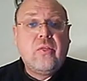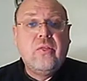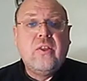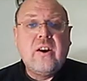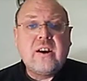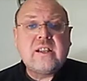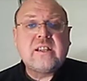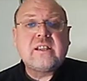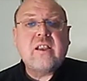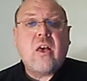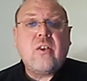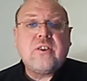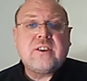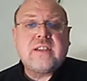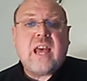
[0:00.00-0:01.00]
Thus
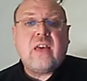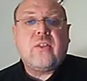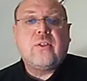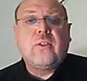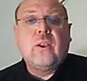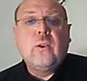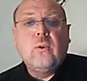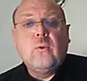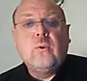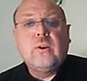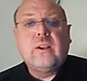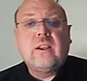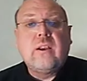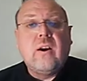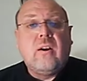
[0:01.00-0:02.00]
saith the
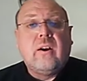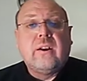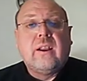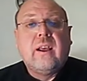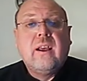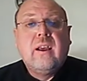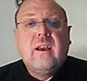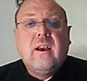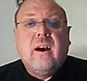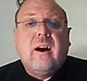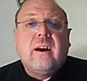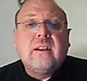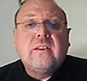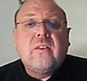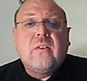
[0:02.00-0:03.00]
Lord God
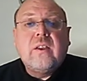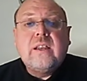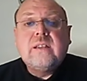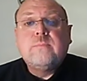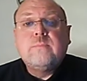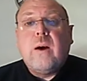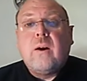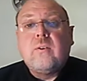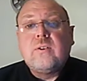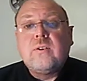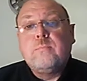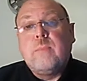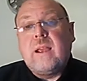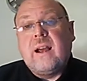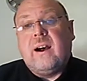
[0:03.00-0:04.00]
unto these bones,
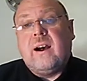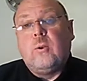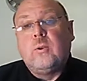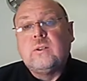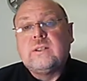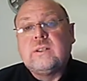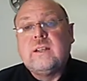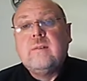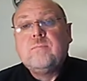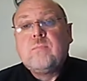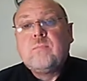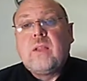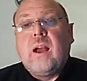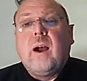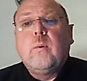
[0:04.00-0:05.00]
Behold,
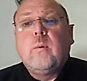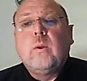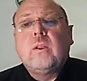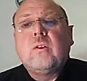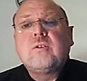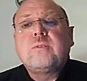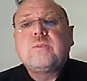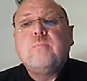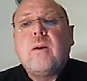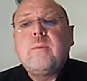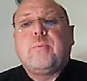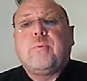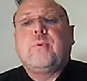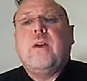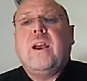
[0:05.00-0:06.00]
I will cause my
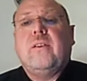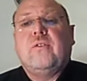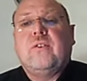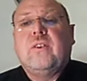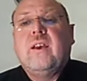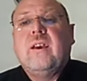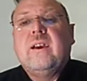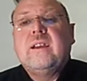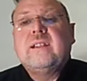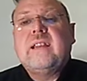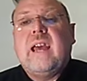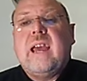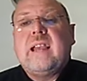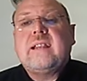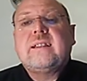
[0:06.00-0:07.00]
breath to
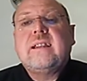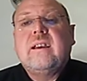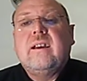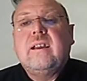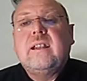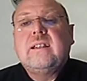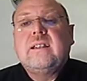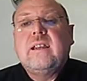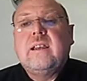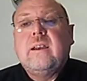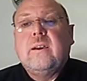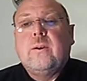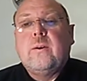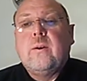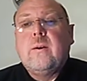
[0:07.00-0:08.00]
enter unto
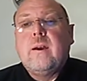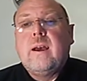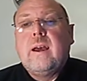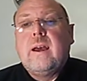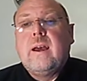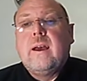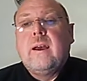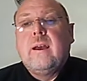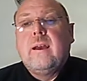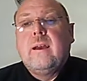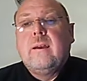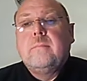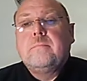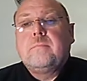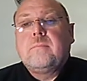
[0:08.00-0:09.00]
you,
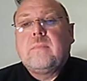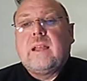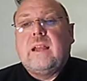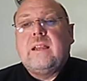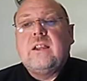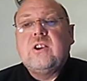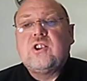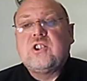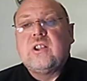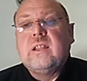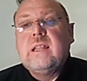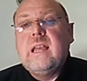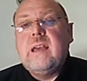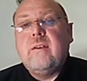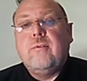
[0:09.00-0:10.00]
and ye shall
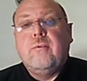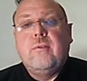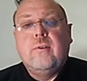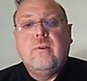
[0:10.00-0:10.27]
live.